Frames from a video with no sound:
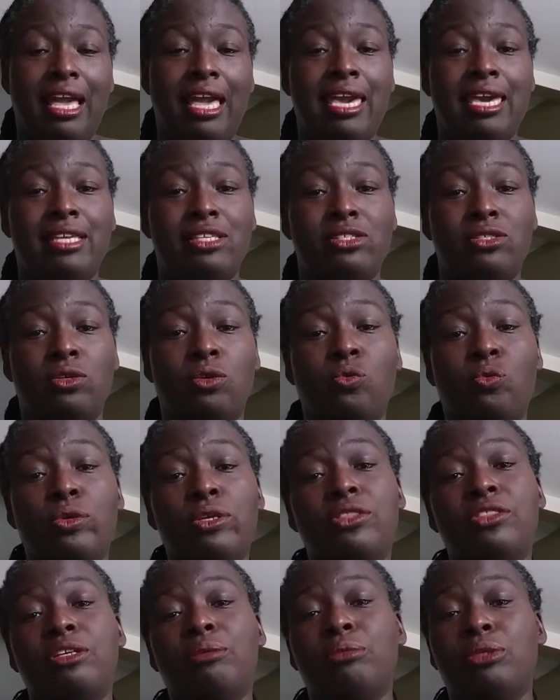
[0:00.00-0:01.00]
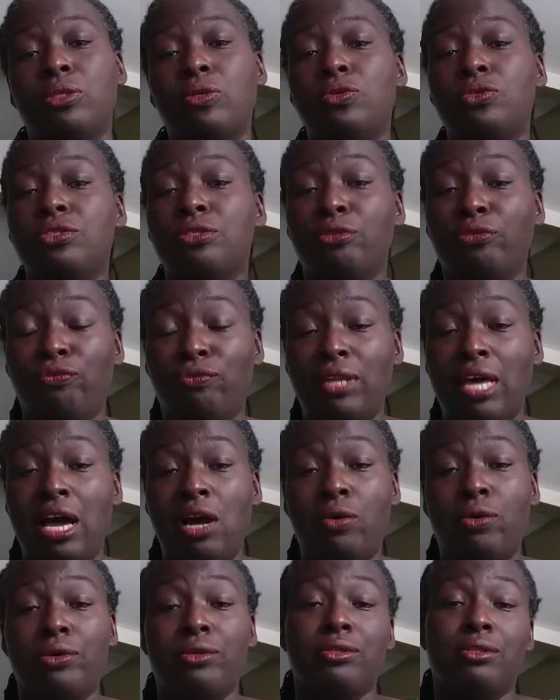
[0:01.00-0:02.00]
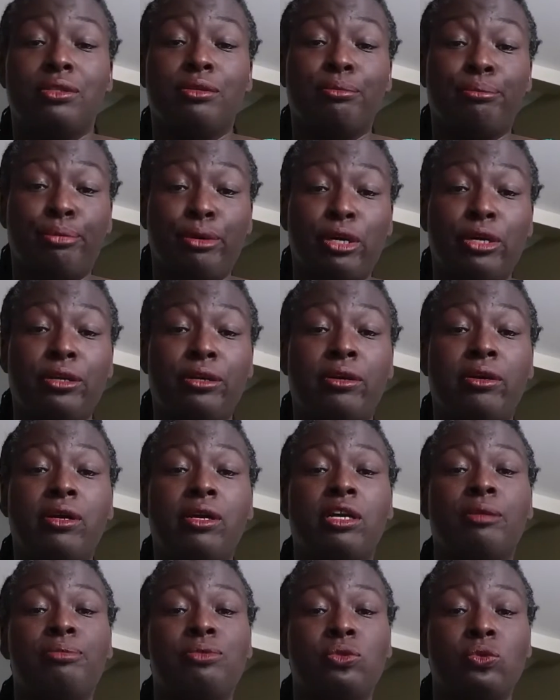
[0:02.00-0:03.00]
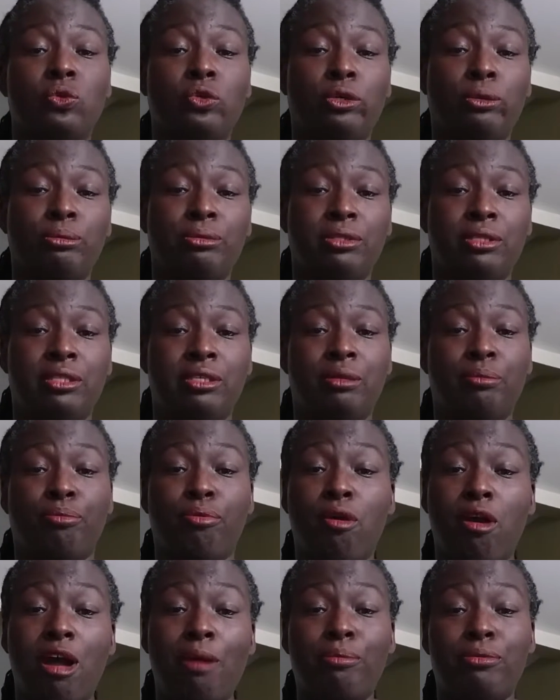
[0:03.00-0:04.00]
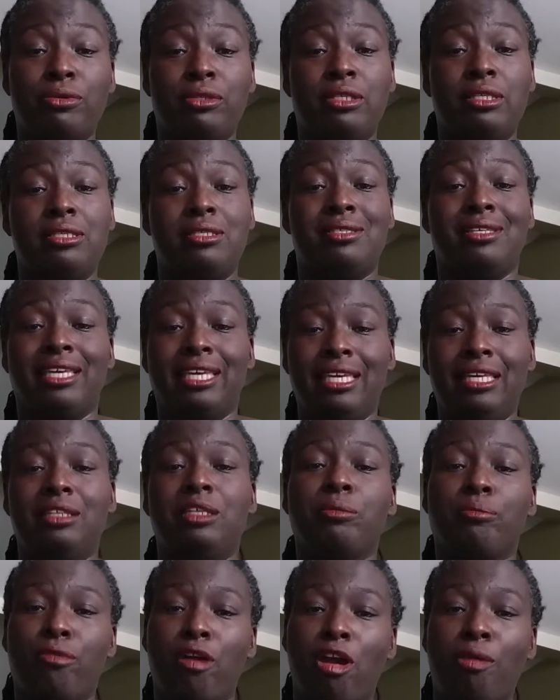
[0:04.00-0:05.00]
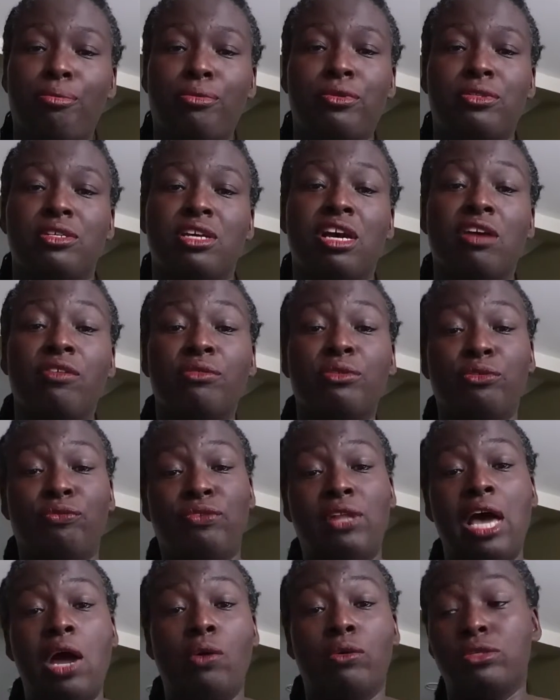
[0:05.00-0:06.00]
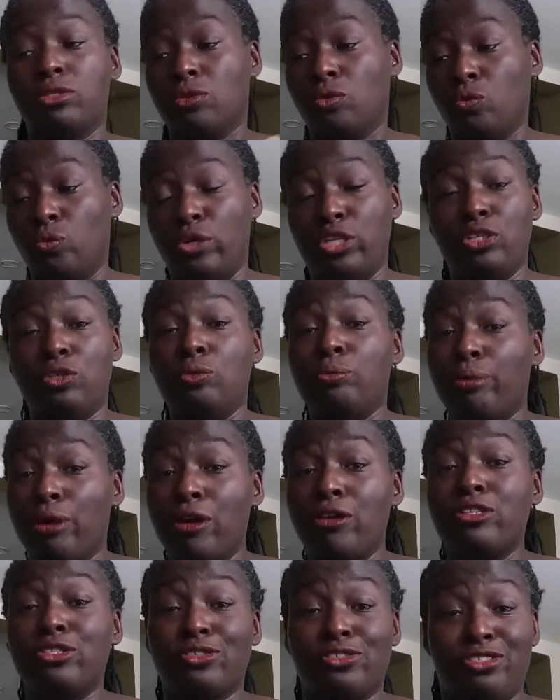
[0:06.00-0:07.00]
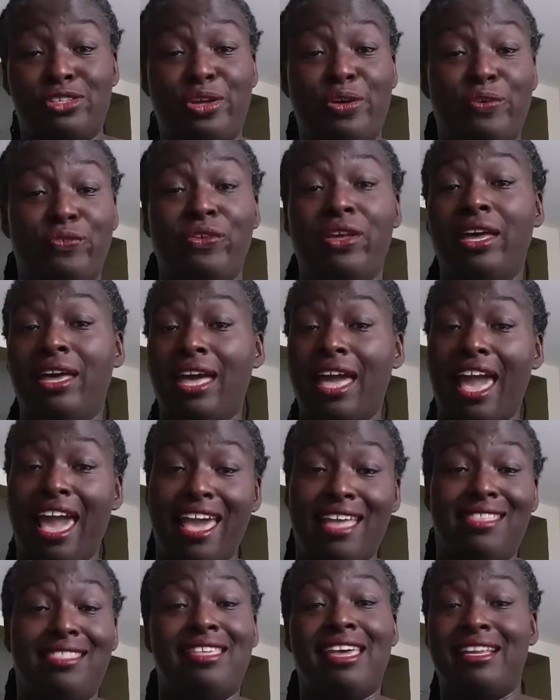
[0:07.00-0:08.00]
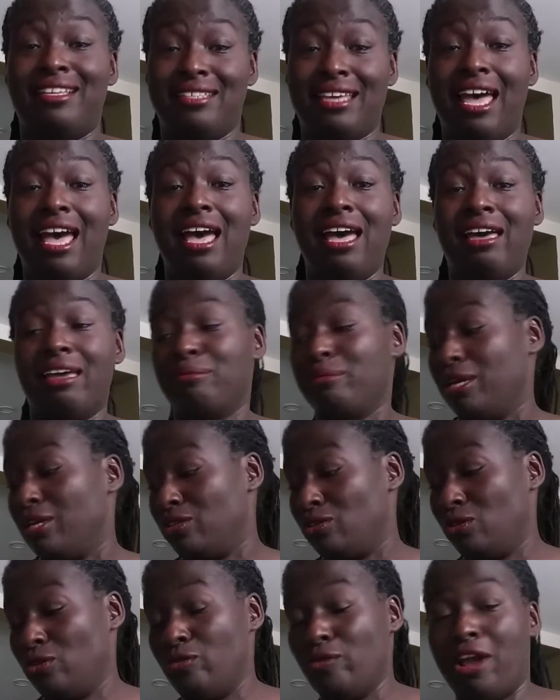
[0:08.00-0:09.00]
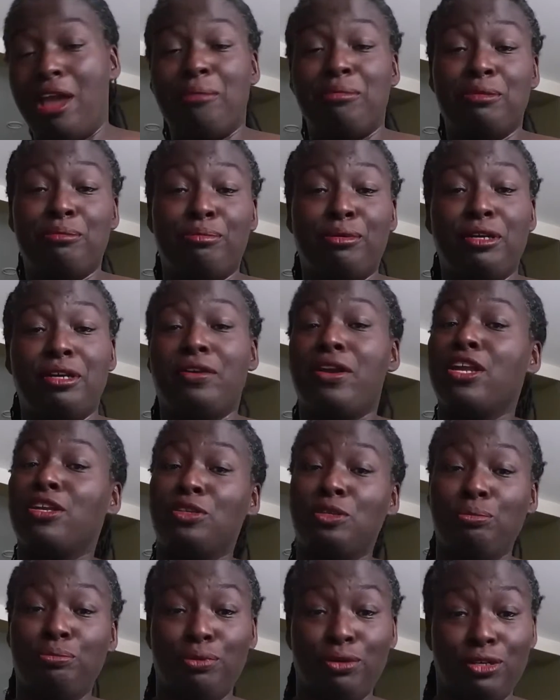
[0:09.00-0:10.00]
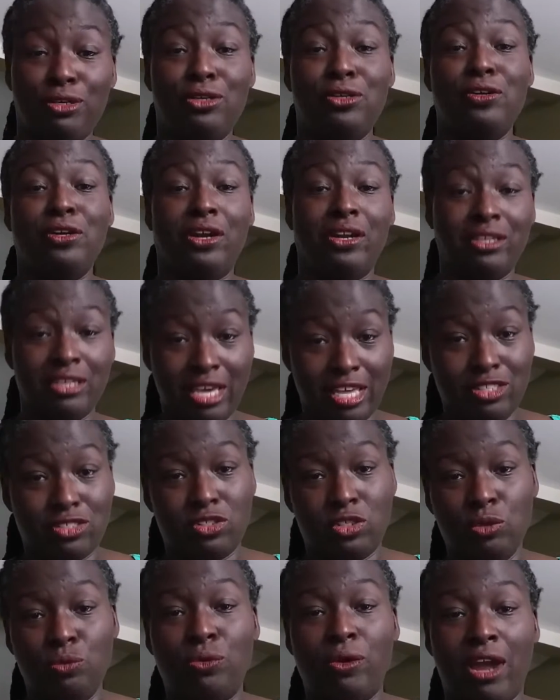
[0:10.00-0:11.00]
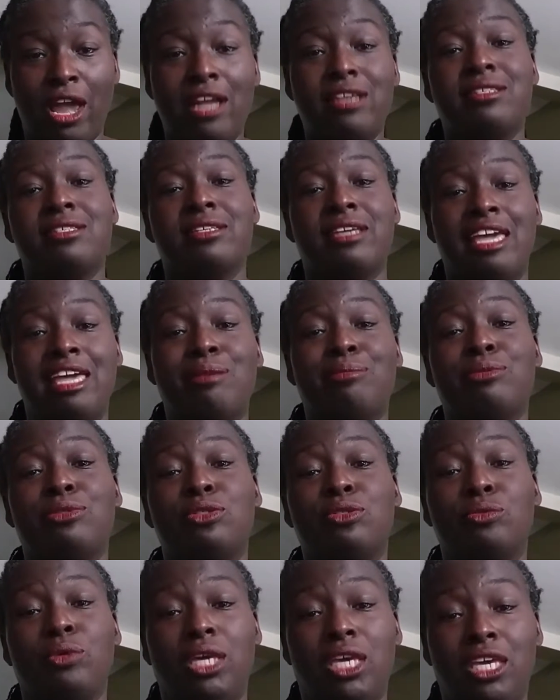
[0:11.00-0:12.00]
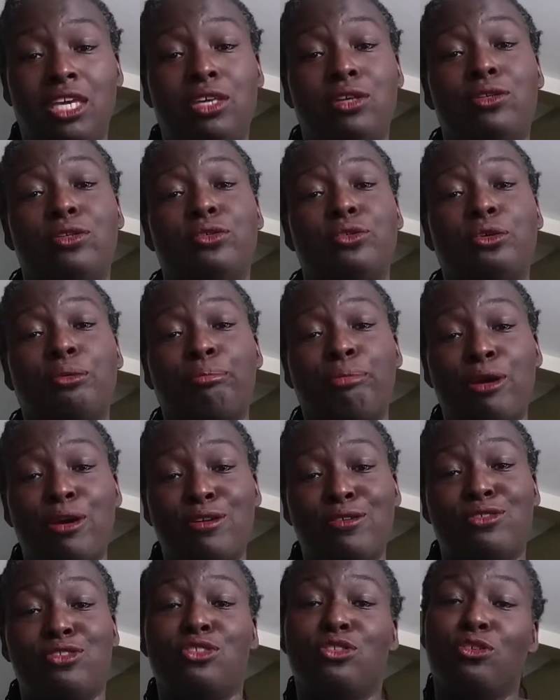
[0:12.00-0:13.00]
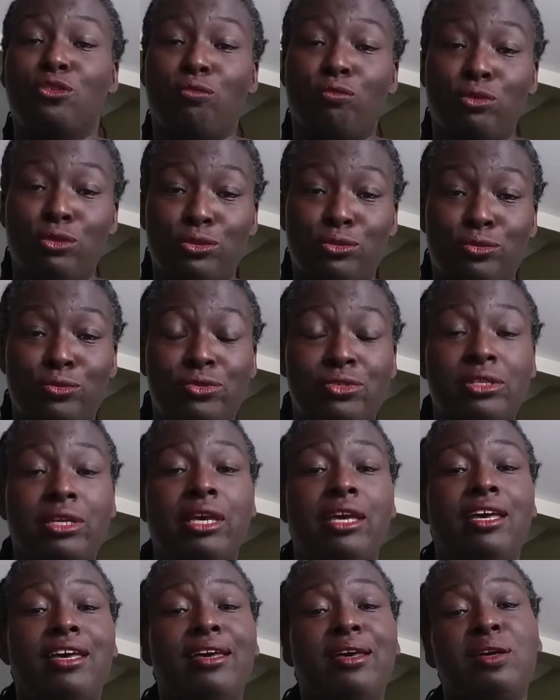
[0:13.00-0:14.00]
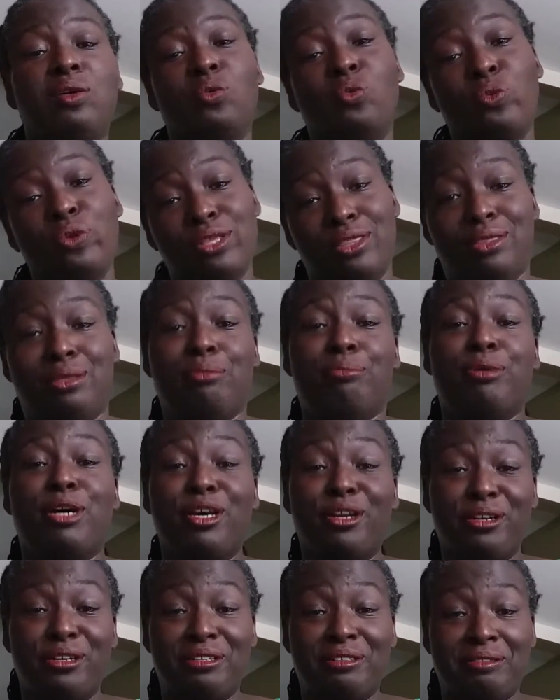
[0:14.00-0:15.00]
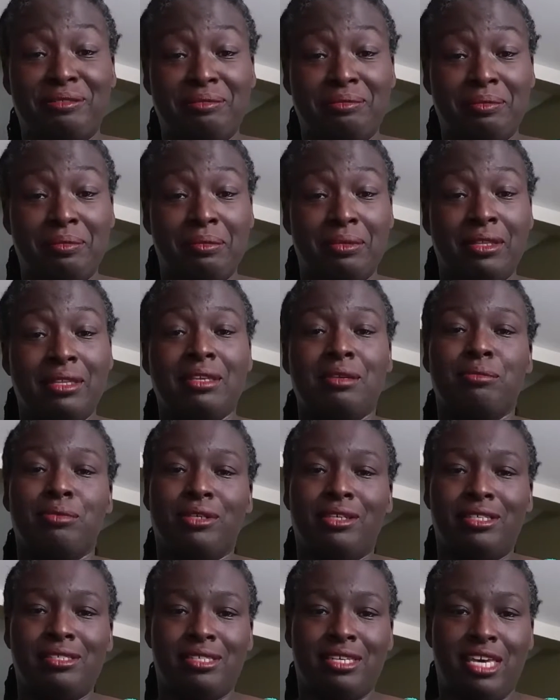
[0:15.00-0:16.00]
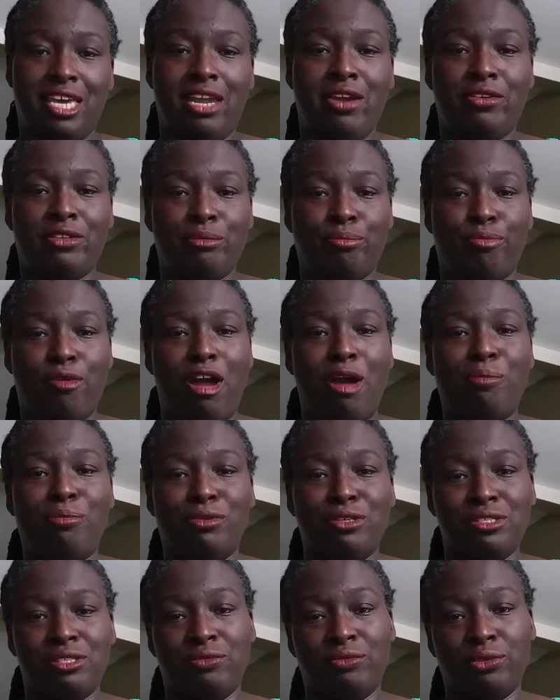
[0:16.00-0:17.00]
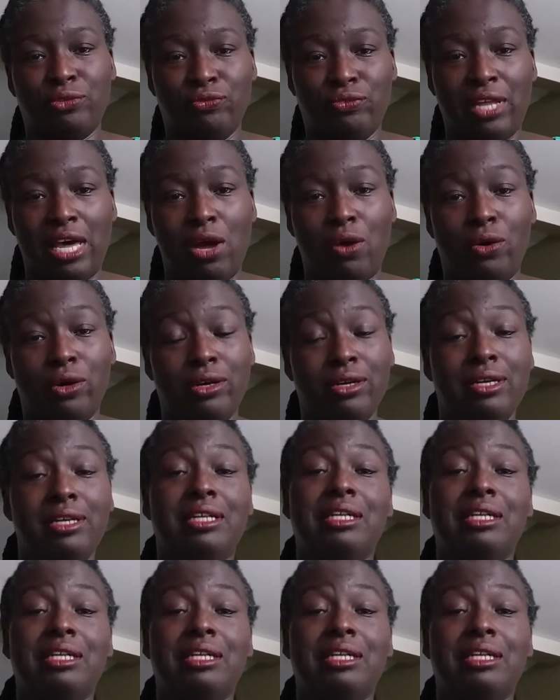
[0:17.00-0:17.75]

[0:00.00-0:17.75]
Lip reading: And so with them using the flour, the butter absorbed the properties, the healing properties of the flour. So when you burned yourself at that time and you grabbed the butter and you put it on there, yes, you were actually able to heal your burns and your wounds with the butter because it carried the properties of the flour.